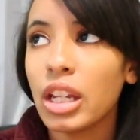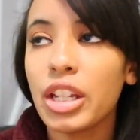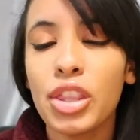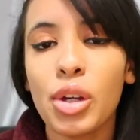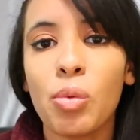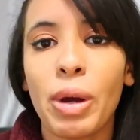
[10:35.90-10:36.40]

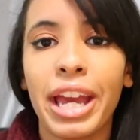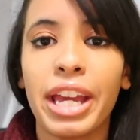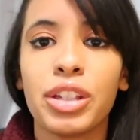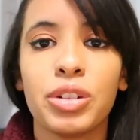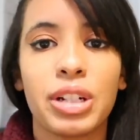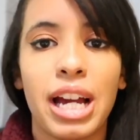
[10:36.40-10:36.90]
either
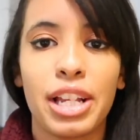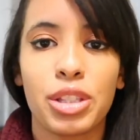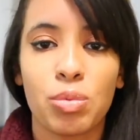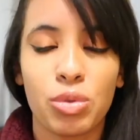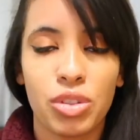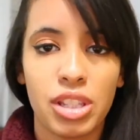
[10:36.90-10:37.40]
way you
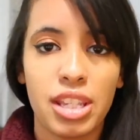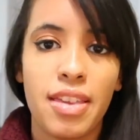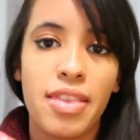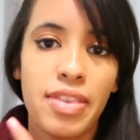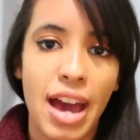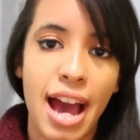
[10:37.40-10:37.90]
guys will see
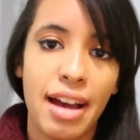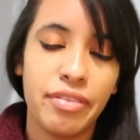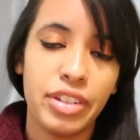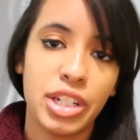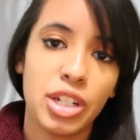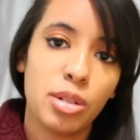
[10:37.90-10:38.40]
that
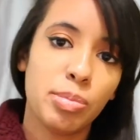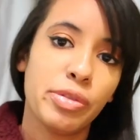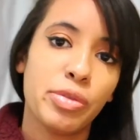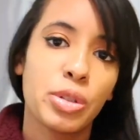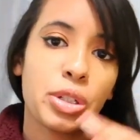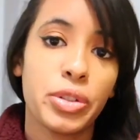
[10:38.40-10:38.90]
video
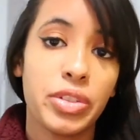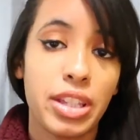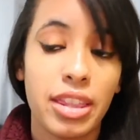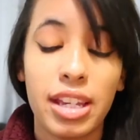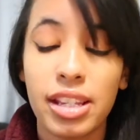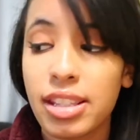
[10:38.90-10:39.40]
before you see
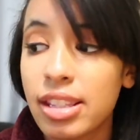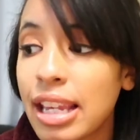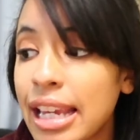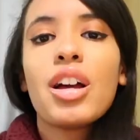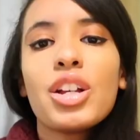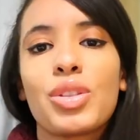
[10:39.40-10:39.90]
this
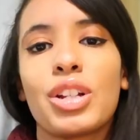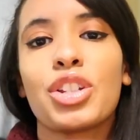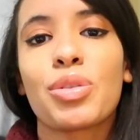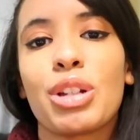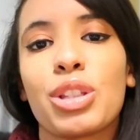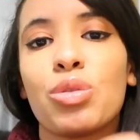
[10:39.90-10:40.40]
so I
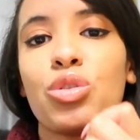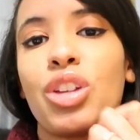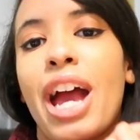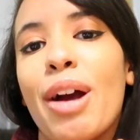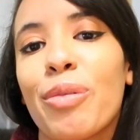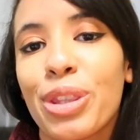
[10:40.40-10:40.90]
just wanted to
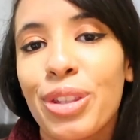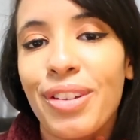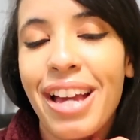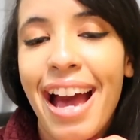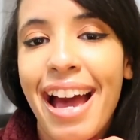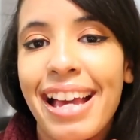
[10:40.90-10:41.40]
chat with you
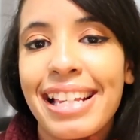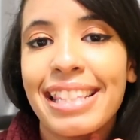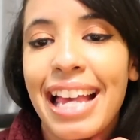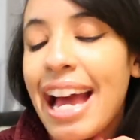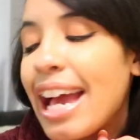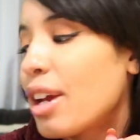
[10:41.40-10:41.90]
guys
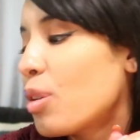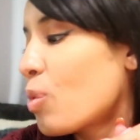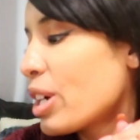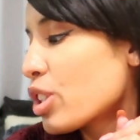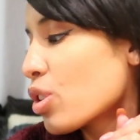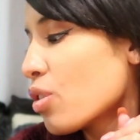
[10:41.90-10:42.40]
I
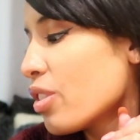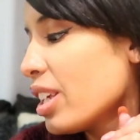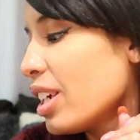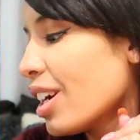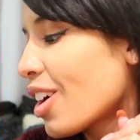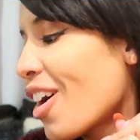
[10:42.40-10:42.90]
went to
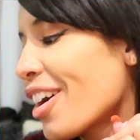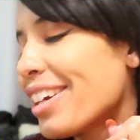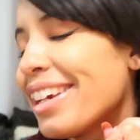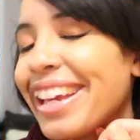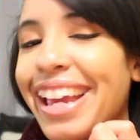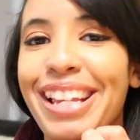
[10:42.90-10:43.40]
the
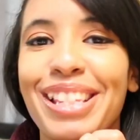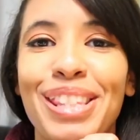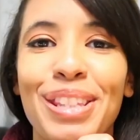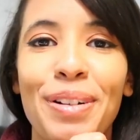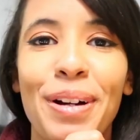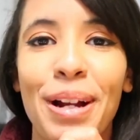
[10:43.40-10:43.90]
Cartier
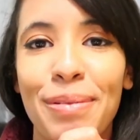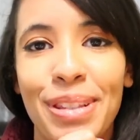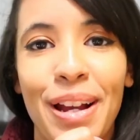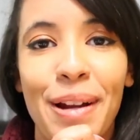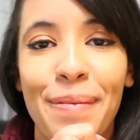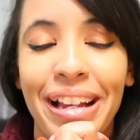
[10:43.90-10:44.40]
store I'm
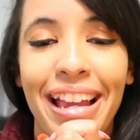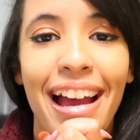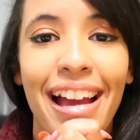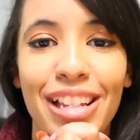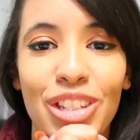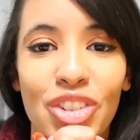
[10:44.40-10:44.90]
sorry my
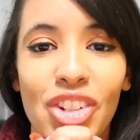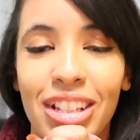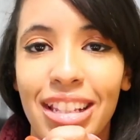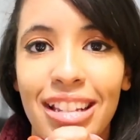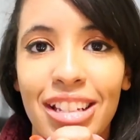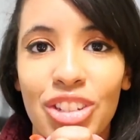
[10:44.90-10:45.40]
cat is
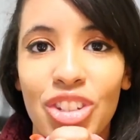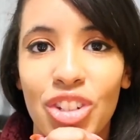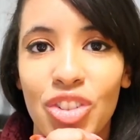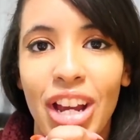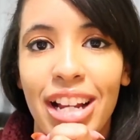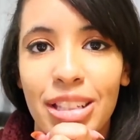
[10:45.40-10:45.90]
is
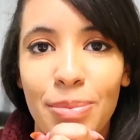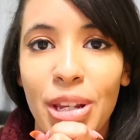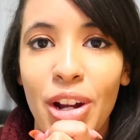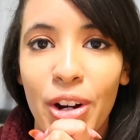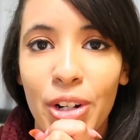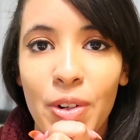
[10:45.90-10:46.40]
distracting
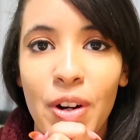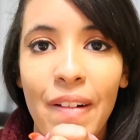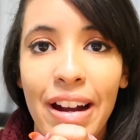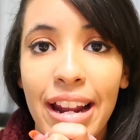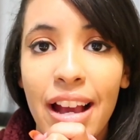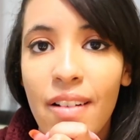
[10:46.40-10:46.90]
me hardcore
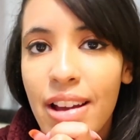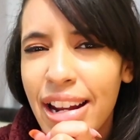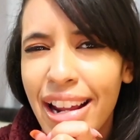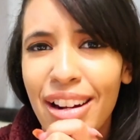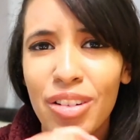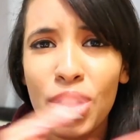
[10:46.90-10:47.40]
right now and
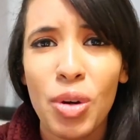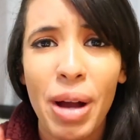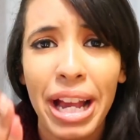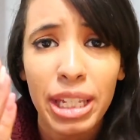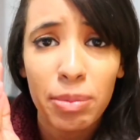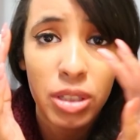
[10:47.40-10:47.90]
I don't know
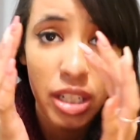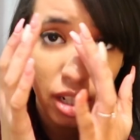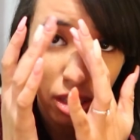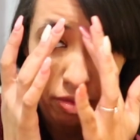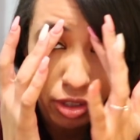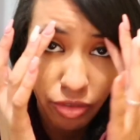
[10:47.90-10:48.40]
why I keep looking
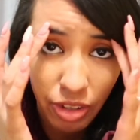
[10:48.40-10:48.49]
at the